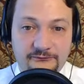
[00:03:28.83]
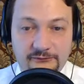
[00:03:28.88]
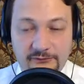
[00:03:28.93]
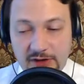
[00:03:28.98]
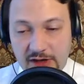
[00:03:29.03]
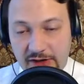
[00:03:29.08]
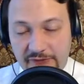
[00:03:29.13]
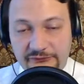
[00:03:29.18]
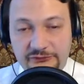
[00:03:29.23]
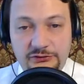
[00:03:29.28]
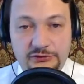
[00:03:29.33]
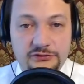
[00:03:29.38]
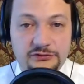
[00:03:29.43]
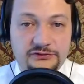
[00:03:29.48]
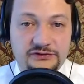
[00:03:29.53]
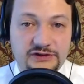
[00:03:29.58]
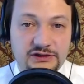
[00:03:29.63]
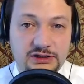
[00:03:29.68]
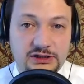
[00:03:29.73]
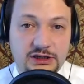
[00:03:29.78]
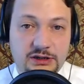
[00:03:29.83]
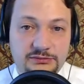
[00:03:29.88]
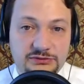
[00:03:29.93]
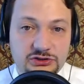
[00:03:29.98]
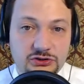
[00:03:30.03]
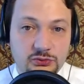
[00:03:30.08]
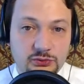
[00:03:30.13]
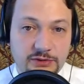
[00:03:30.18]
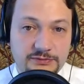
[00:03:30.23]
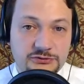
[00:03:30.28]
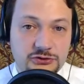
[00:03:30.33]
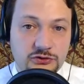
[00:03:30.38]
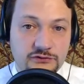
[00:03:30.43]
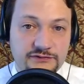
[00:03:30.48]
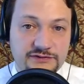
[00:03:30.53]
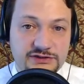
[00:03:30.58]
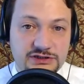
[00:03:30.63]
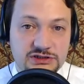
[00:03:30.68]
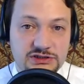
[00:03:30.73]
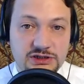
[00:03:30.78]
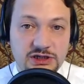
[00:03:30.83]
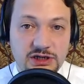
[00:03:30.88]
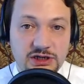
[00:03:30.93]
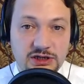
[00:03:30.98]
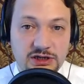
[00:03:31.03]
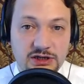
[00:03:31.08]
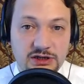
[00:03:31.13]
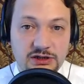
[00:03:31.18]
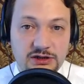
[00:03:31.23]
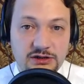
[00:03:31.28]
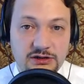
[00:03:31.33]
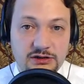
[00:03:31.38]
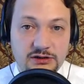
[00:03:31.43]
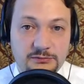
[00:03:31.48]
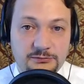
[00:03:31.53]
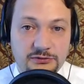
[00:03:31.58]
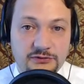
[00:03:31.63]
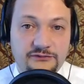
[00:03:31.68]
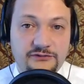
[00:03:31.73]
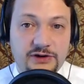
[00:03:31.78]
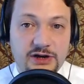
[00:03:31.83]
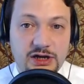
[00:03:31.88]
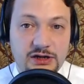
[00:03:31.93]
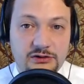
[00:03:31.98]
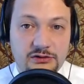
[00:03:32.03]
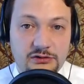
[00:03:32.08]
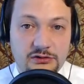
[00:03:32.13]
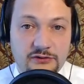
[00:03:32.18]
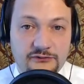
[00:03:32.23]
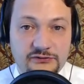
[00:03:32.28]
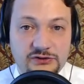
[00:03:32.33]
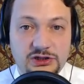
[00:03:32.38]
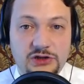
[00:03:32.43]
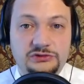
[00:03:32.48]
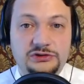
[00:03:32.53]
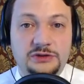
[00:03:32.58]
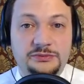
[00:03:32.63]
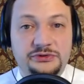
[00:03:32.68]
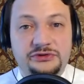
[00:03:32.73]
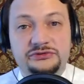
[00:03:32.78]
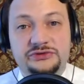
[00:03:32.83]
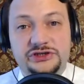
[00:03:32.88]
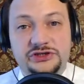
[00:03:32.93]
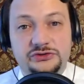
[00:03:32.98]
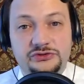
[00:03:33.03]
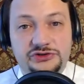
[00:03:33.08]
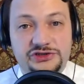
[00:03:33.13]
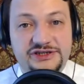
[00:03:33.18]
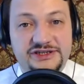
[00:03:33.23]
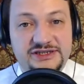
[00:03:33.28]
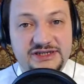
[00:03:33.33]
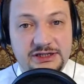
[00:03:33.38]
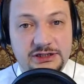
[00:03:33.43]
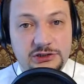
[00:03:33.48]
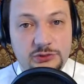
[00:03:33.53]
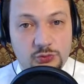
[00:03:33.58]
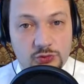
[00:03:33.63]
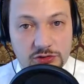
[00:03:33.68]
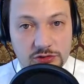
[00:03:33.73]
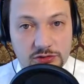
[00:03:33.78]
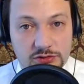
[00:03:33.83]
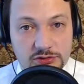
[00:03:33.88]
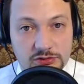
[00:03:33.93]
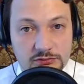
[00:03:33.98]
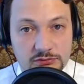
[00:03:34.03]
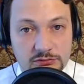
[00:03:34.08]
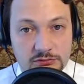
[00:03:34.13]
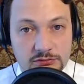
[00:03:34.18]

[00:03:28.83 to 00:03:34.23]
after the Amazon Web Services provider of cloud computing resources in the world.